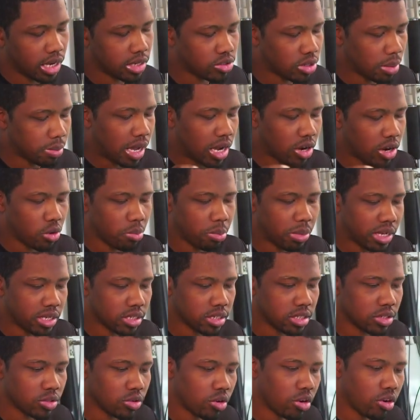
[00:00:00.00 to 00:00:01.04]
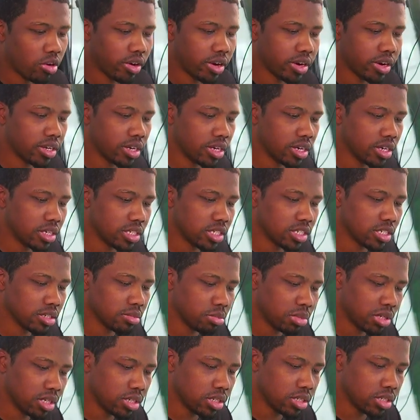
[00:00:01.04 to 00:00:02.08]
So I'm not gonna make this no harder than it should
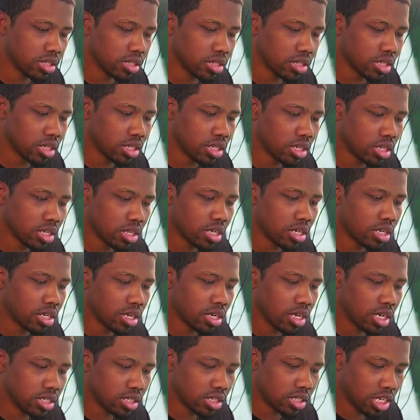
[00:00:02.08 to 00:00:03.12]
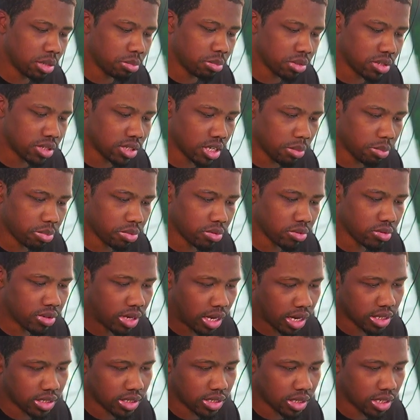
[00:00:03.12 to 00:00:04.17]
be. Let's just keep it simple. Like
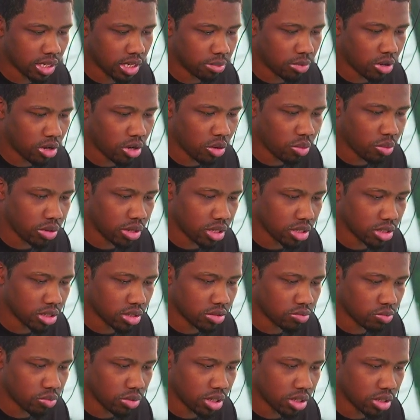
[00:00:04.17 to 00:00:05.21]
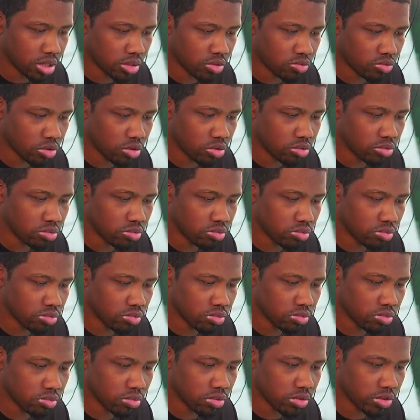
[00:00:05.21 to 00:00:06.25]
I said, I'm always willing to grow,
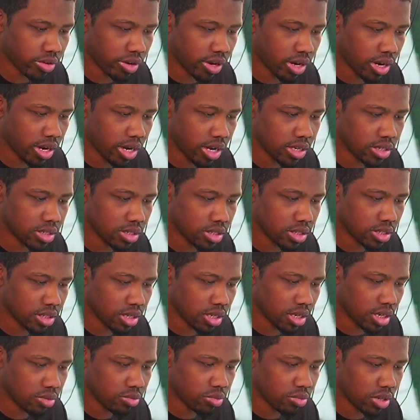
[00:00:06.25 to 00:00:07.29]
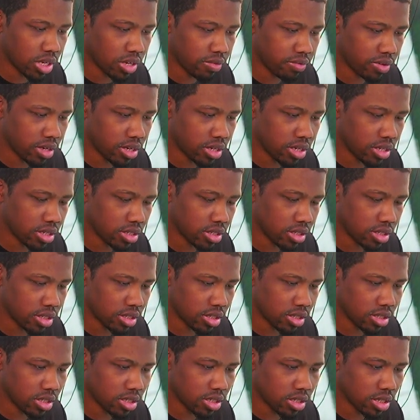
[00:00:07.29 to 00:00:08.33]
grind, study, whatever it is.
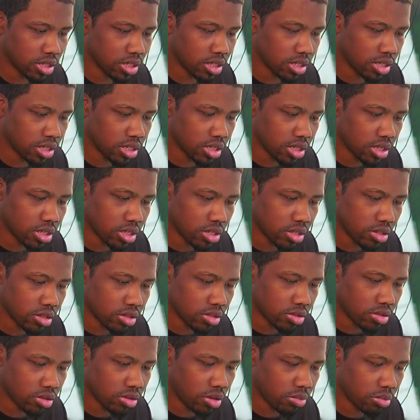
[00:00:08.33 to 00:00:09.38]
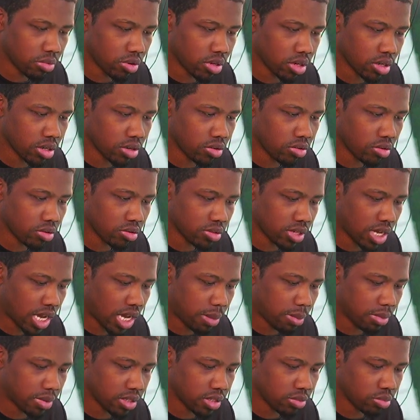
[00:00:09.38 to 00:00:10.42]
So I'm gonna go on top
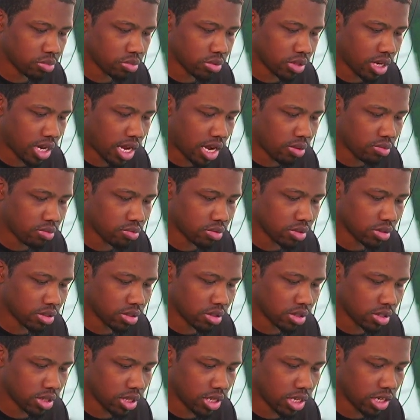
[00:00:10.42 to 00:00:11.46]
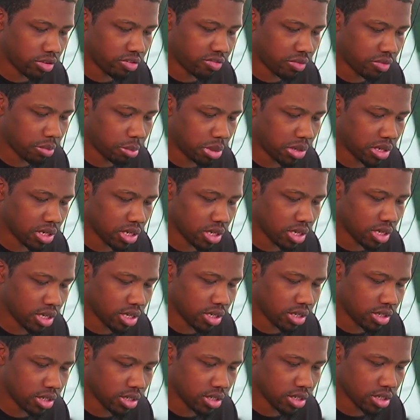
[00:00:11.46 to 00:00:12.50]
of this with our calligraphy pen
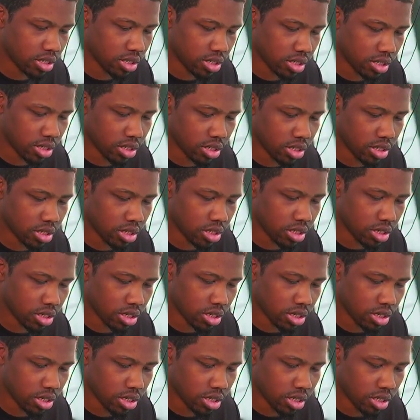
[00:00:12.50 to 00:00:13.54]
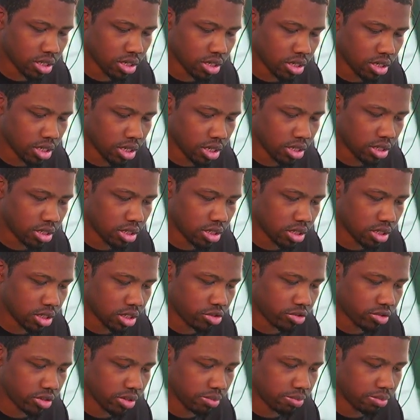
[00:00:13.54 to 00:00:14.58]
again into the
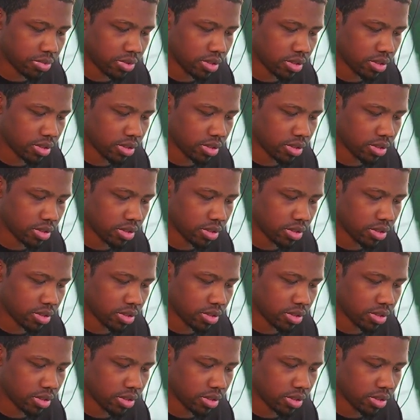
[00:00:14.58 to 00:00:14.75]
script.